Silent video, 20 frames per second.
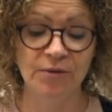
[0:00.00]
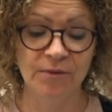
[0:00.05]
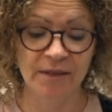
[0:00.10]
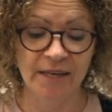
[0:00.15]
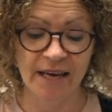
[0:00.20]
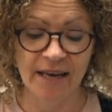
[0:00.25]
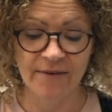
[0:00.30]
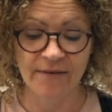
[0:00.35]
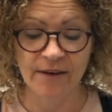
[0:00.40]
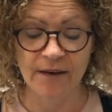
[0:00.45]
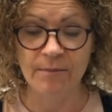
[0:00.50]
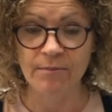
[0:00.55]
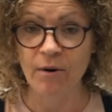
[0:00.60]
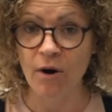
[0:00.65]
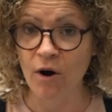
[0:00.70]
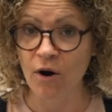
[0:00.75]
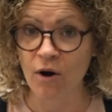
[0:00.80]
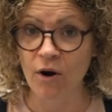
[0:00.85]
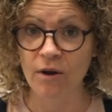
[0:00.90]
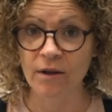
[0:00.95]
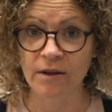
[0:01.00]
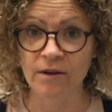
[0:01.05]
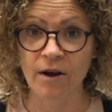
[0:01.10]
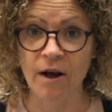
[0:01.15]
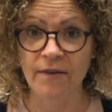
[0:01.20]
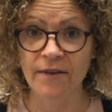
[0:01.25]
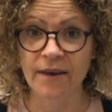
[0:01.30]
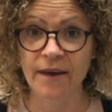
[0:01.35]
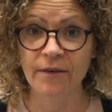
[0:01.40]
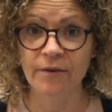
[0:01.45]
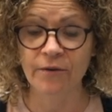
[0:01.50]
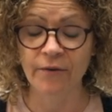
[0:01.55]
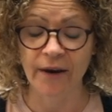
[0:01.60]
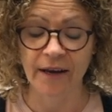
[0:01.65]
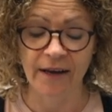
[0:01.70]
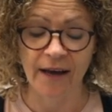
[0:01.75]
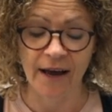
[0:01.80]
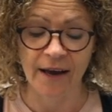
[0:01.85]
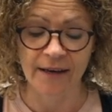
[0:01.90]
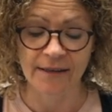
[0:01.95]
David and Paul and all the other
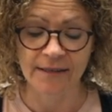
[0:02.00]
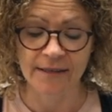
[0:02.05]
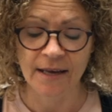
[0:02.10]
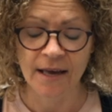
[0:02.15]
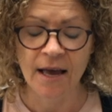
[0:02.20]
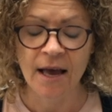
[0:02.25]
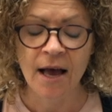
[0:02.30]
great guys.